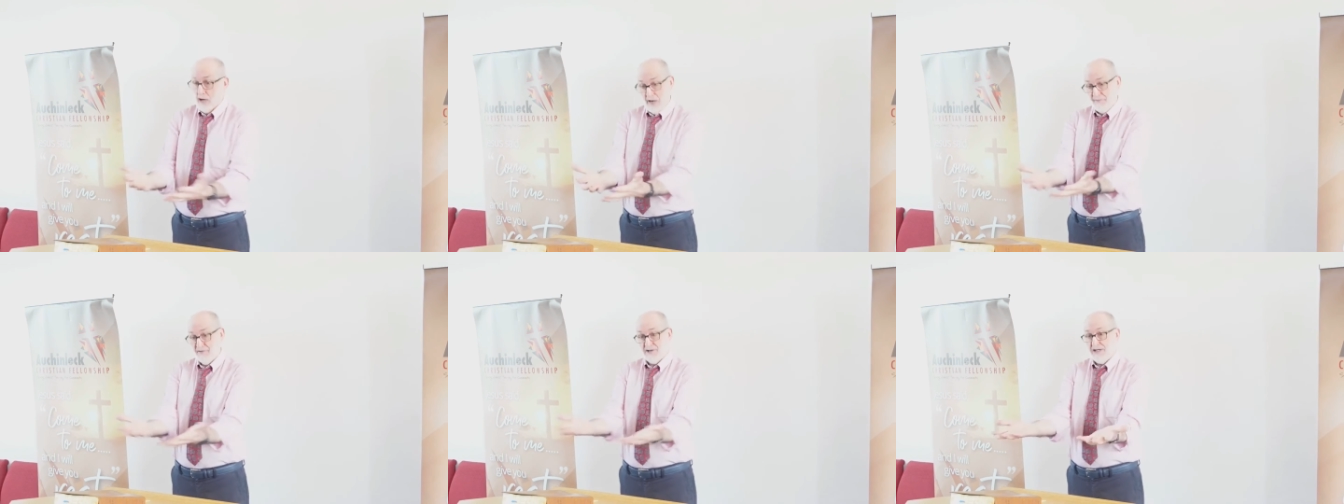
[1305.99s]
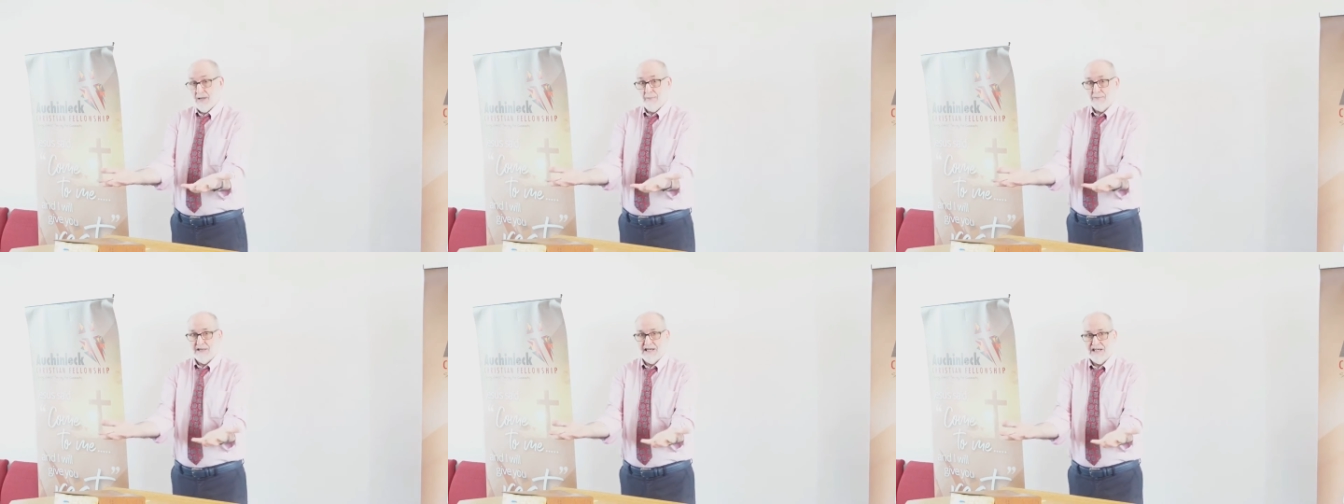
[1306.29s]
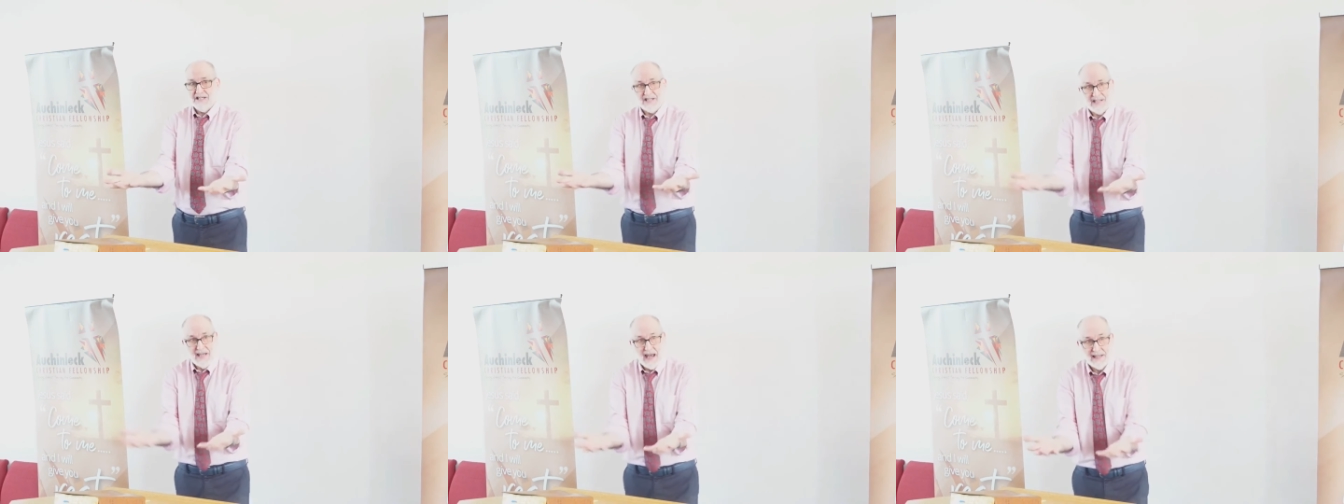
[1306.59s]
I've simply
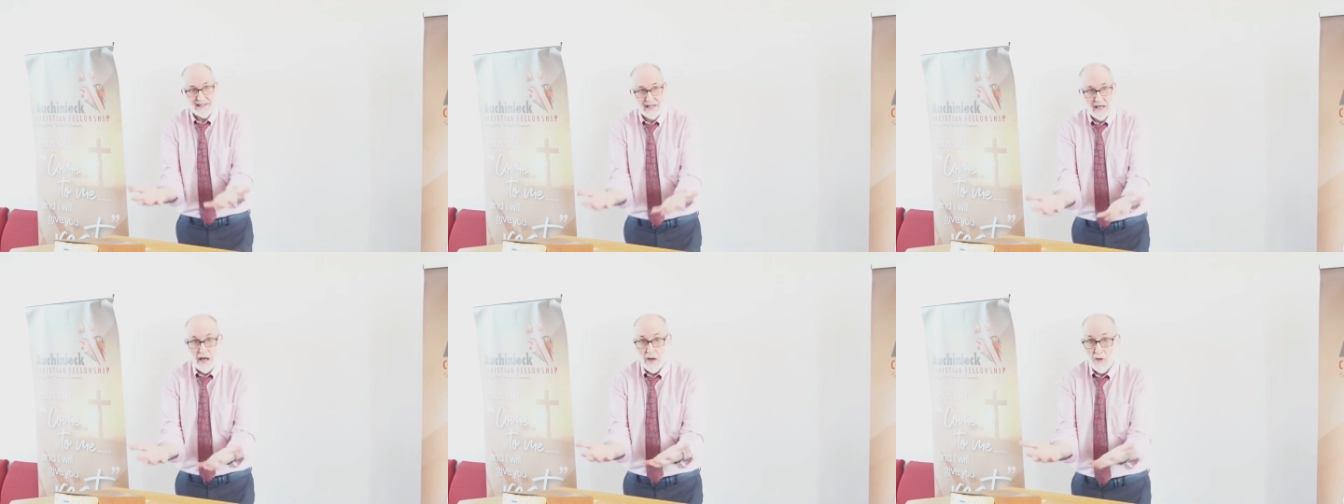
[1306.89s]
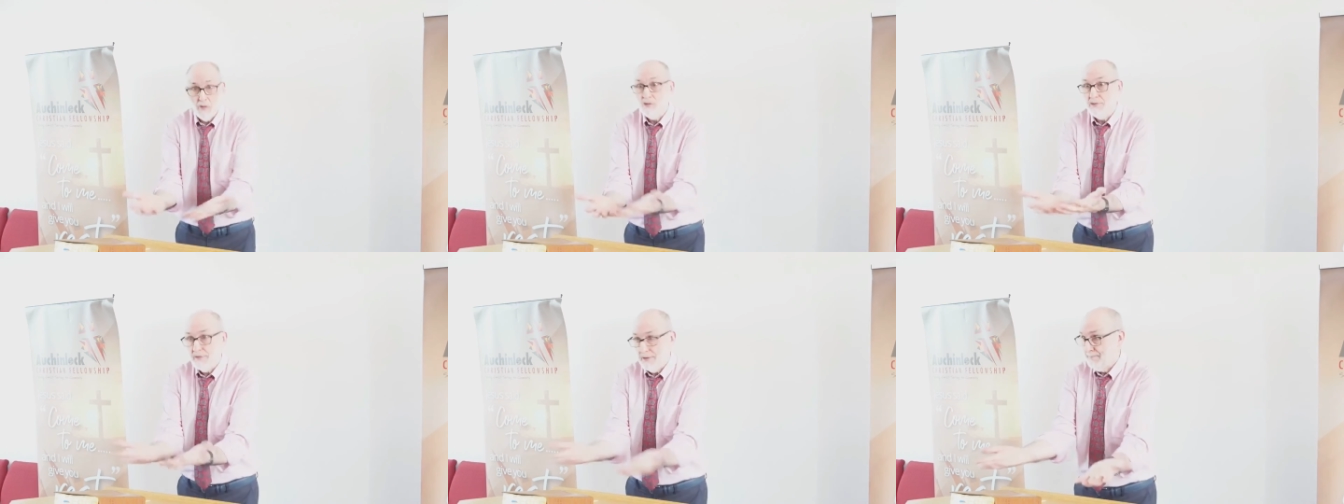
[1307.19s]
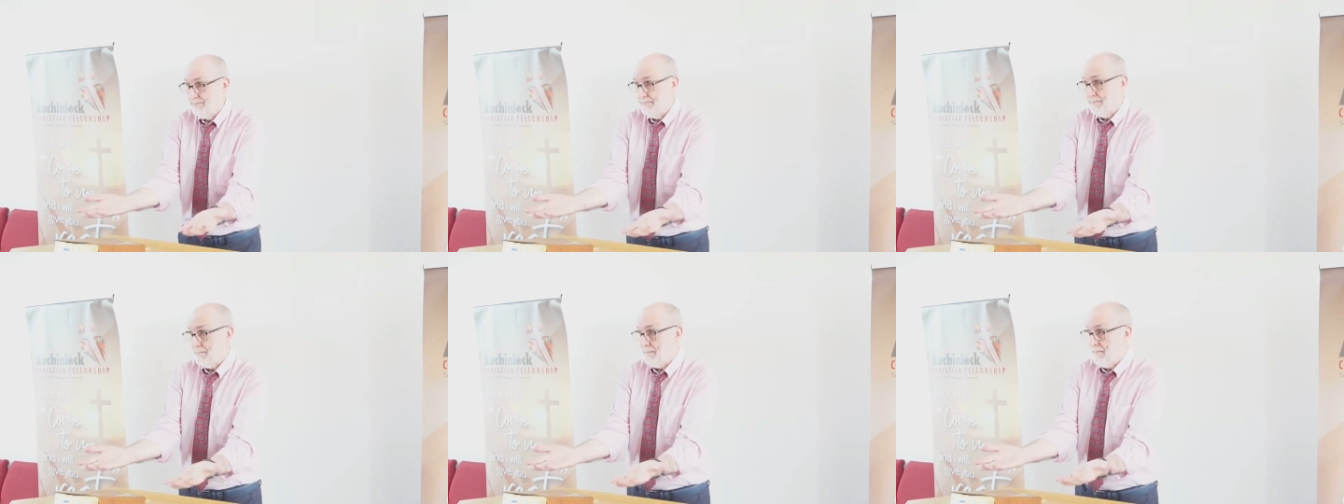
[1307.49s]
set it out.
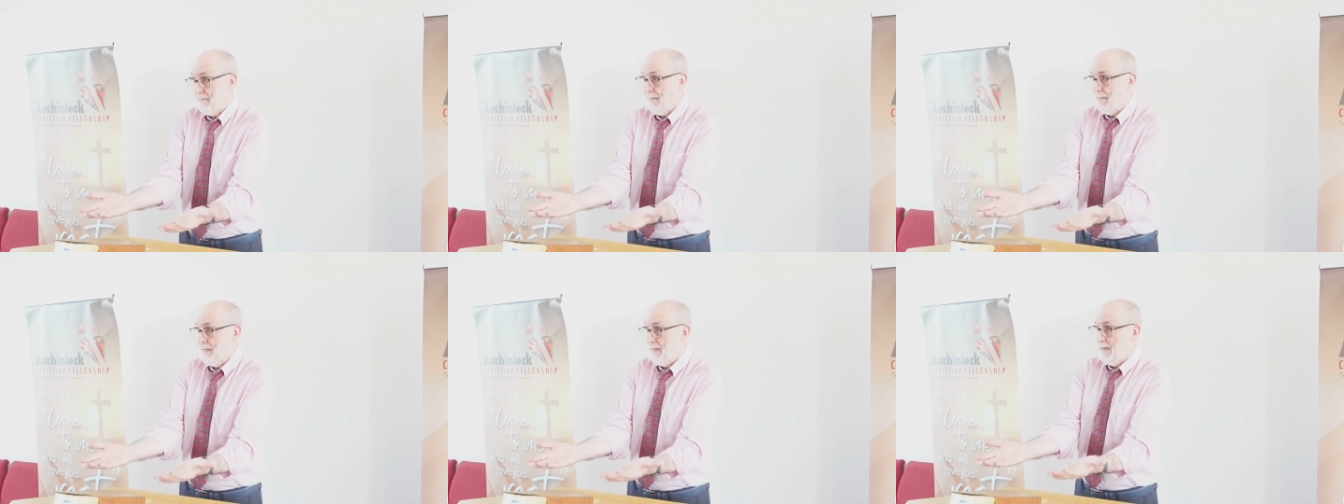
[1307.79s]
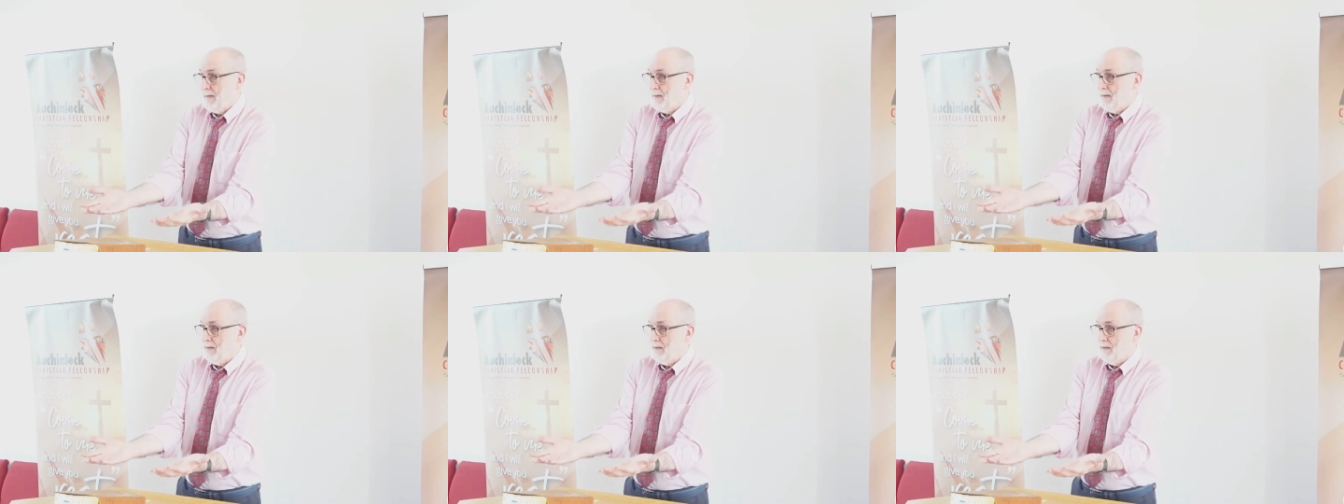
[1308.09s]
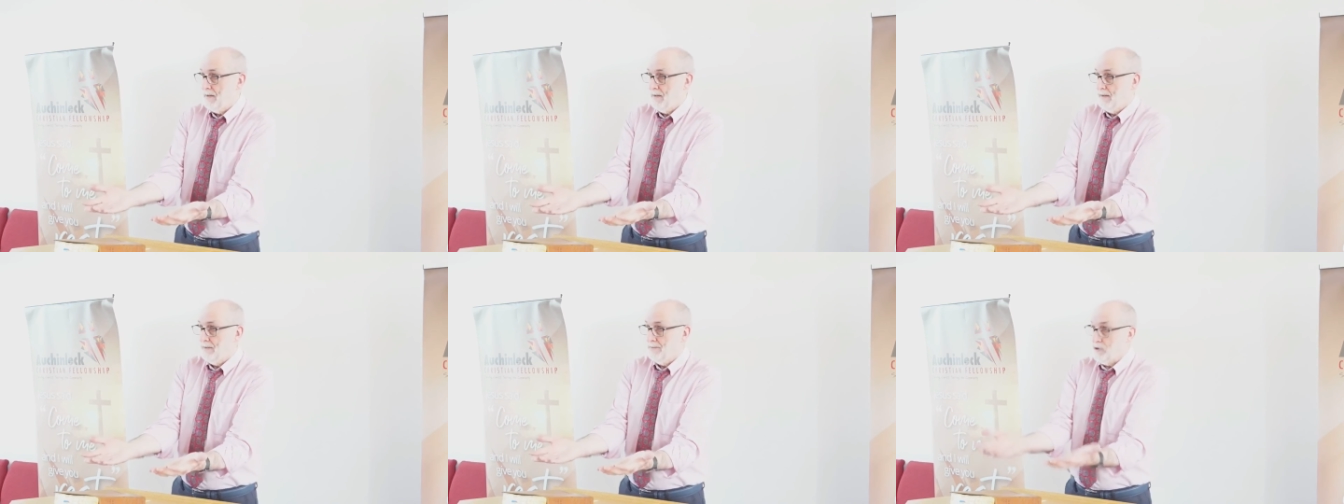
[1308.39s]

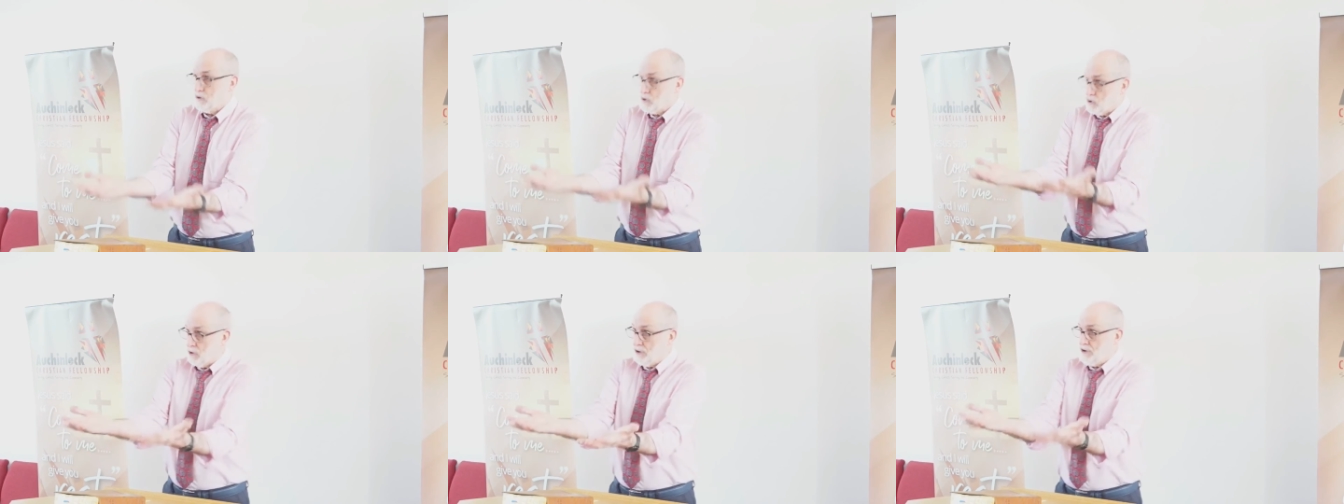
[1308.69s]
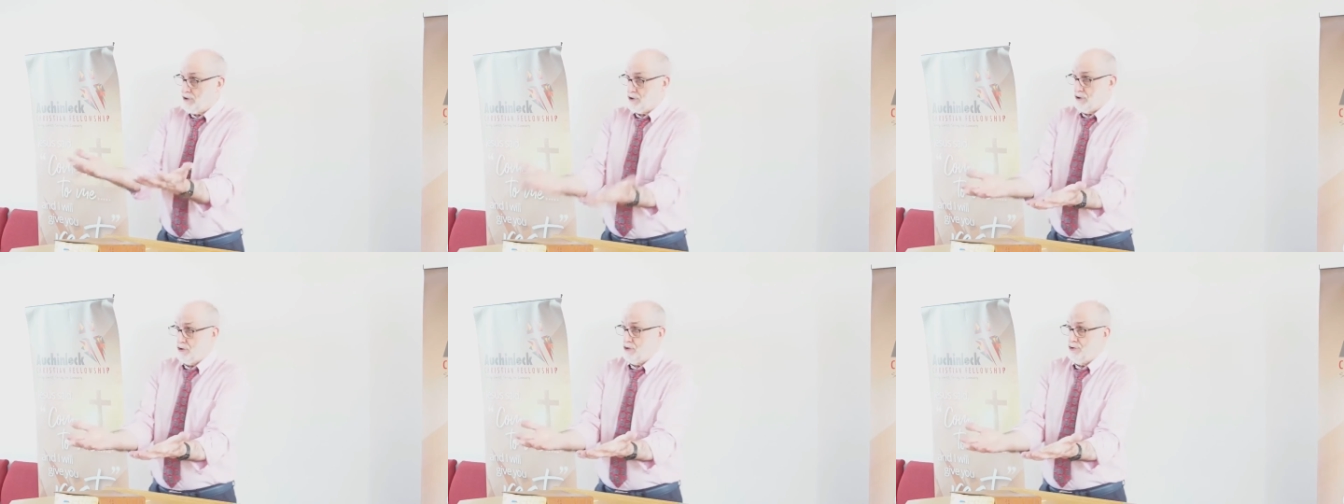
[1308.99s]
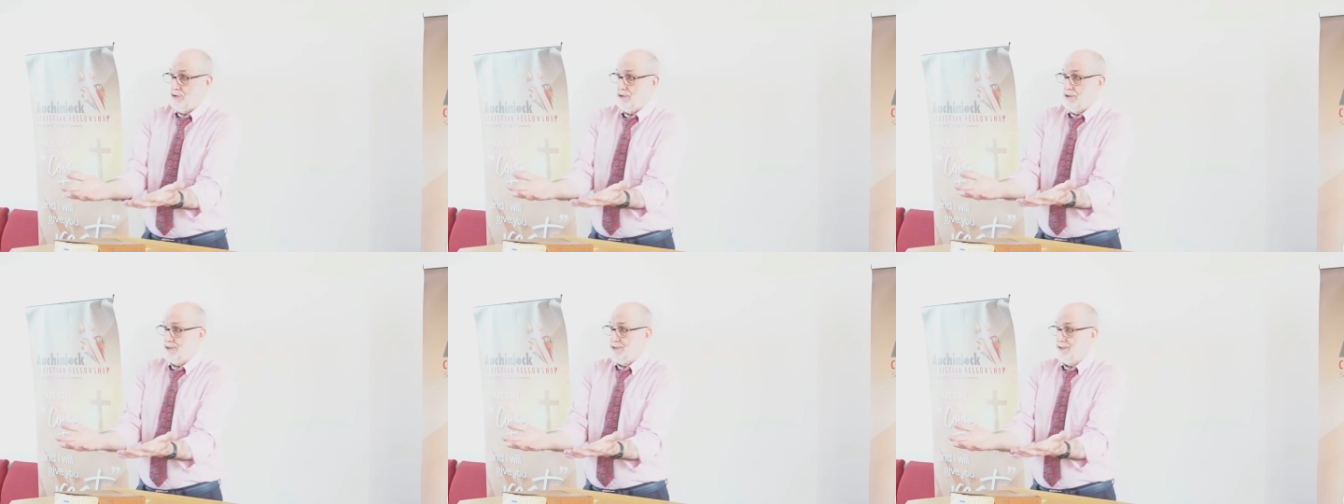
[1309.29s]
The choice
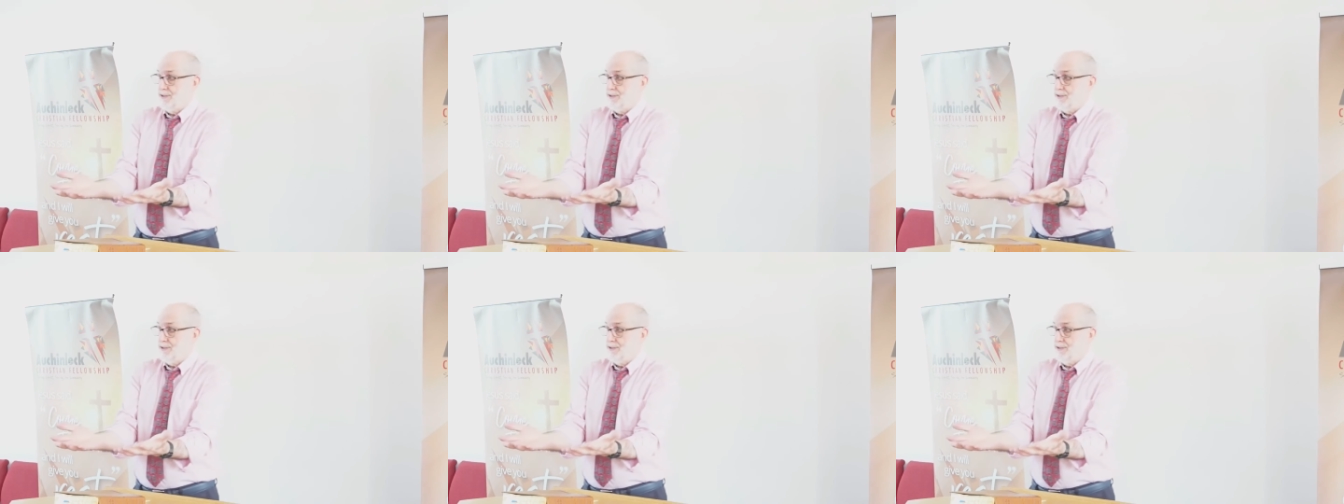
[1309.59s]
is yours.